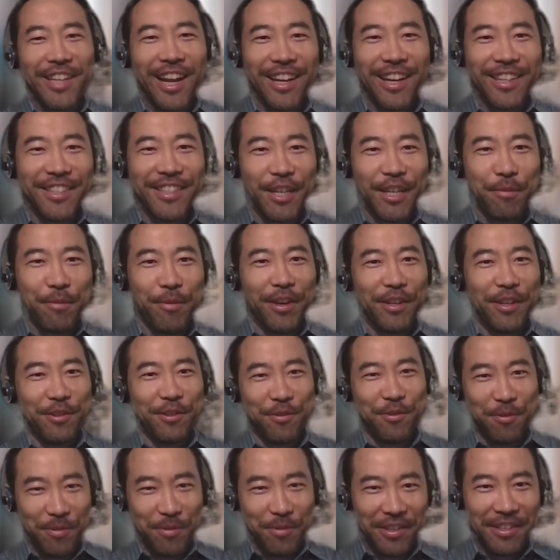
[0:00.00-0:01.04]
the same age
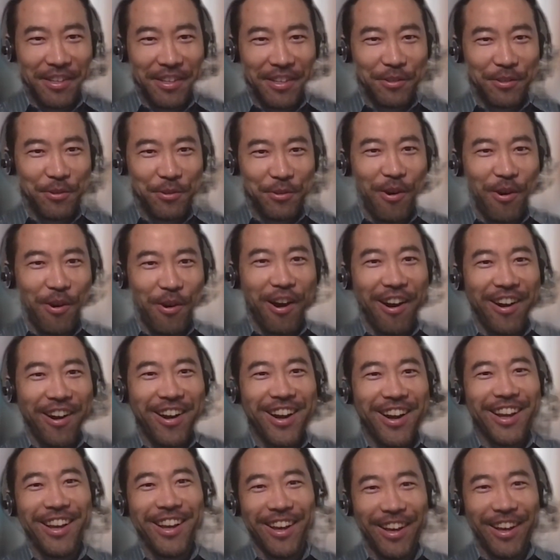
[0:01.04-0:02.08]
group as you are.
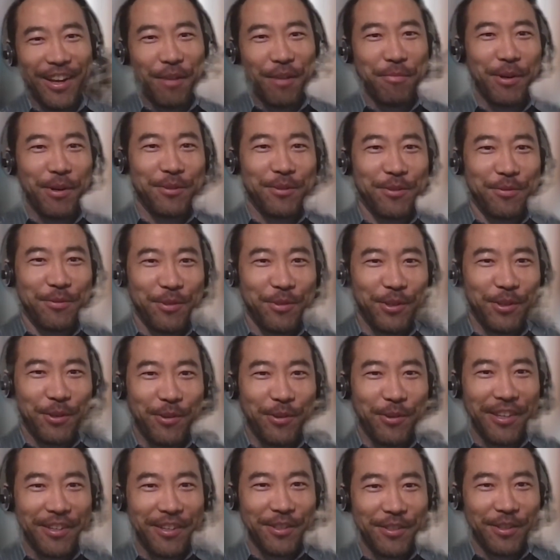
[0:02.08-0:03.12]
I'm also
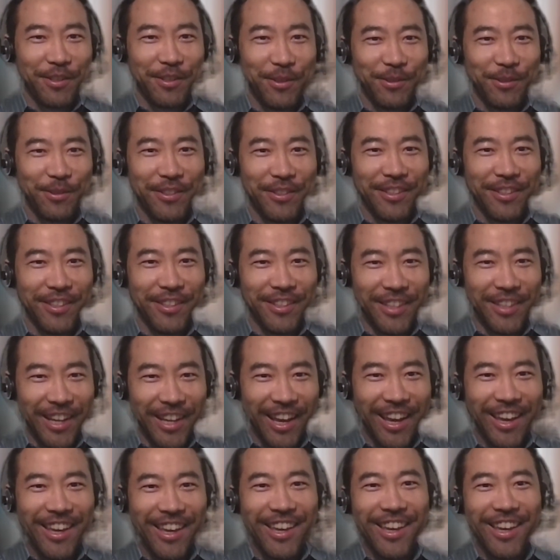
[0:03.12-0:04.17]
41 years old
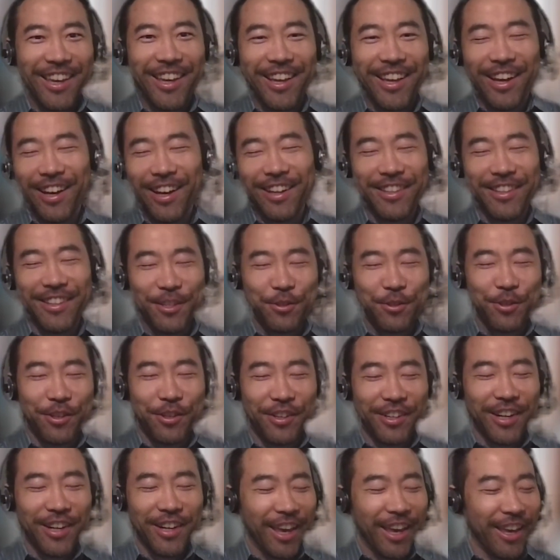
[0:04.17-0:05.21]
today, this
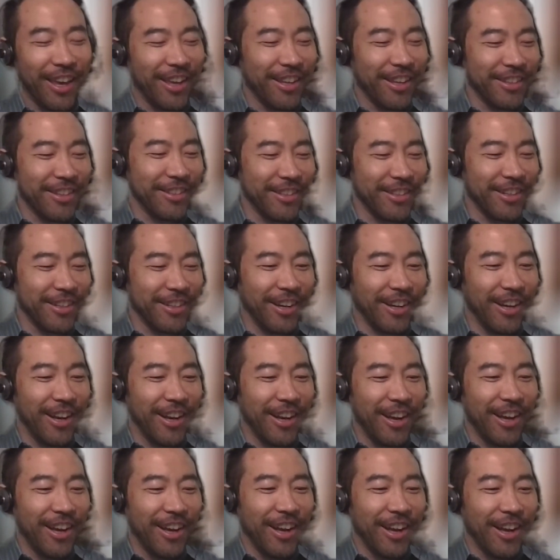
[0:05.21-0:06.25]
year, and
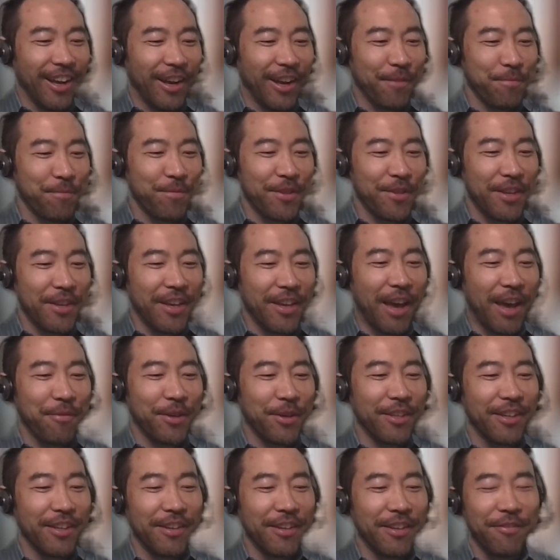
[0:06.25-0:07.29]

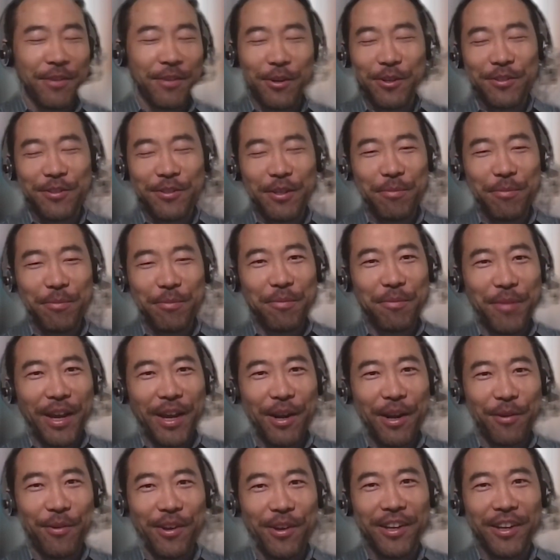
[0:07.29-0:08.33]
having very similar
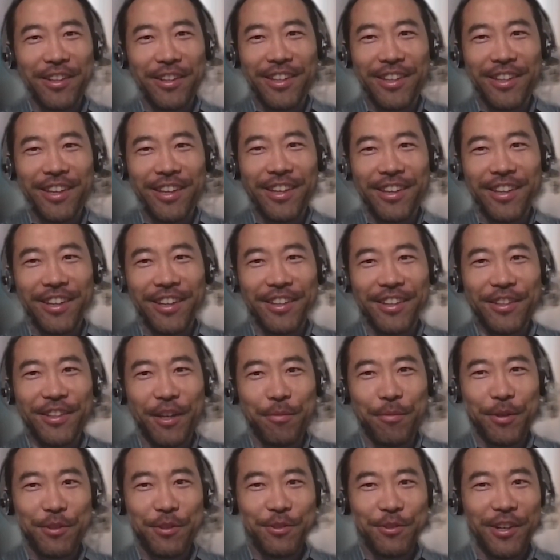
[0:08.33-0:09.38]
background in
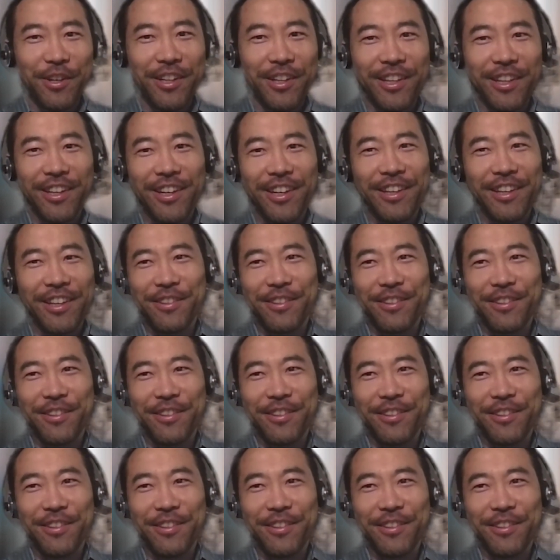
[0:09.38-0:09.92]
economic training. I